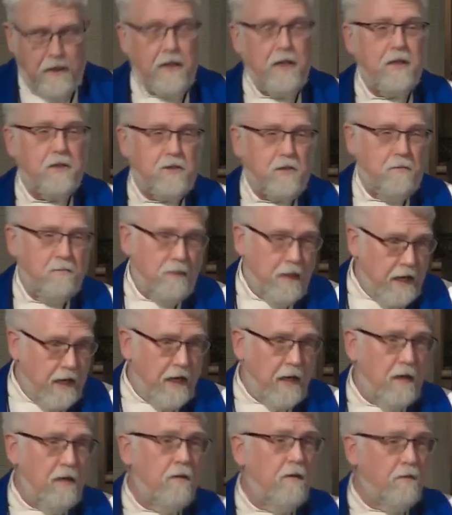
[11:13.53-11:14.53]
He is a
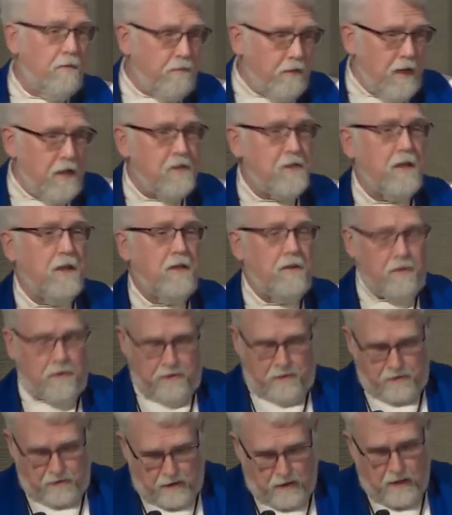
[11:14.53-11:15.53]
man facing
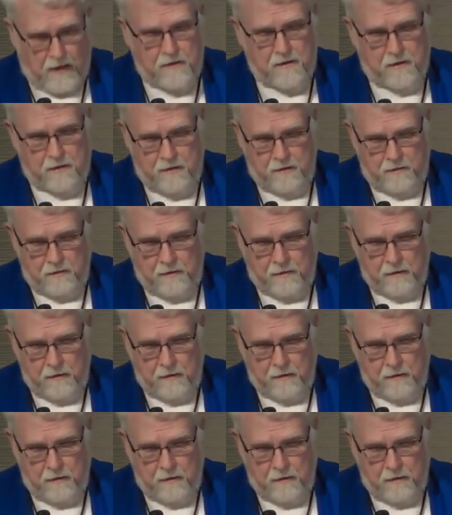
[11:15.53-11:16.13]
the cross.